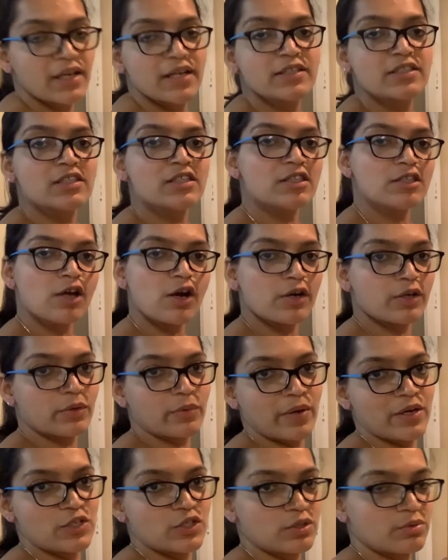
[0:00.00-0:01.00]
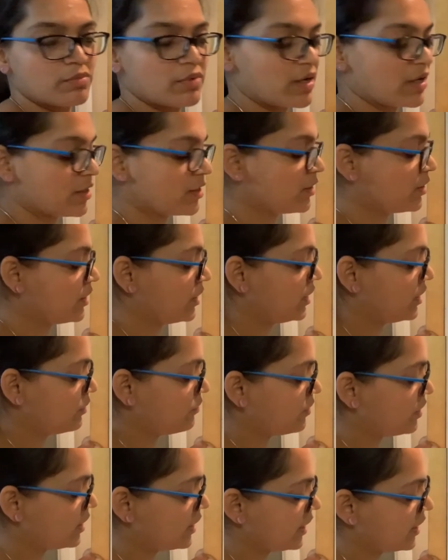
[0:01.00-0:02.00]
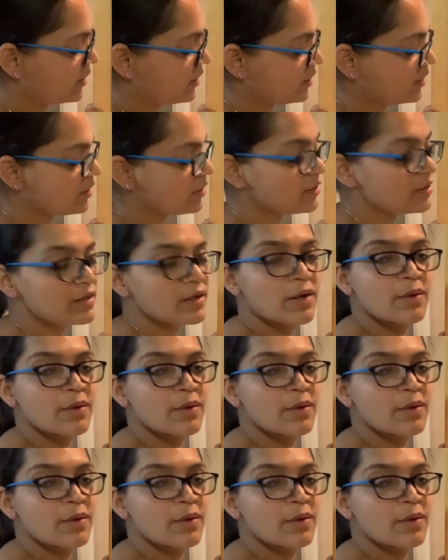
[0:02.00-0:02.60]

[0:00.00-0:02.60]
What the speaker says: It's not a question mark, it will end in a